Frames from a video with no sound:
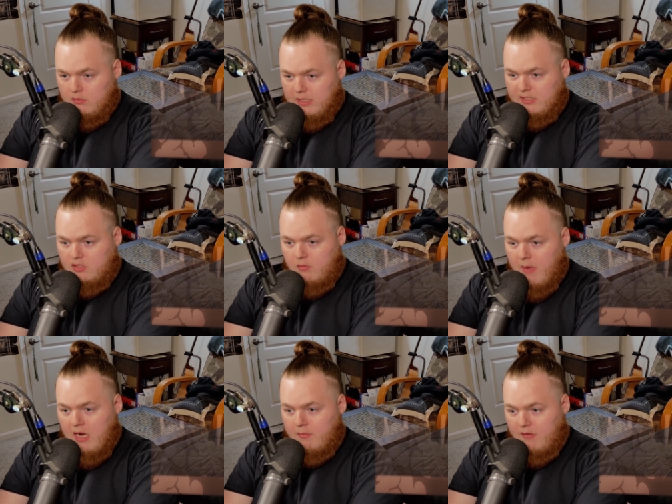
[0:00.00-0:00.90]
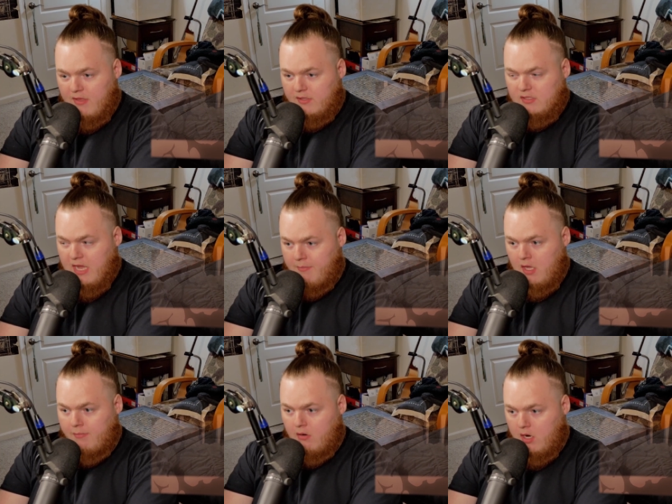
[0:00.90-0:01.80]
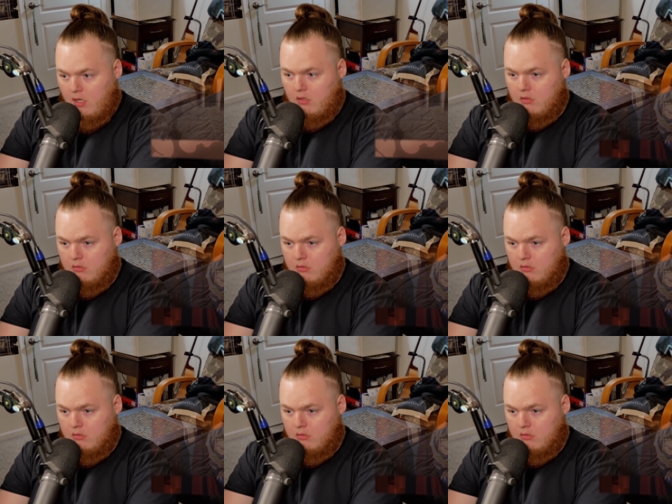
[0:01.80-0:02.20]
That just reminded me of that. This hyped me up already.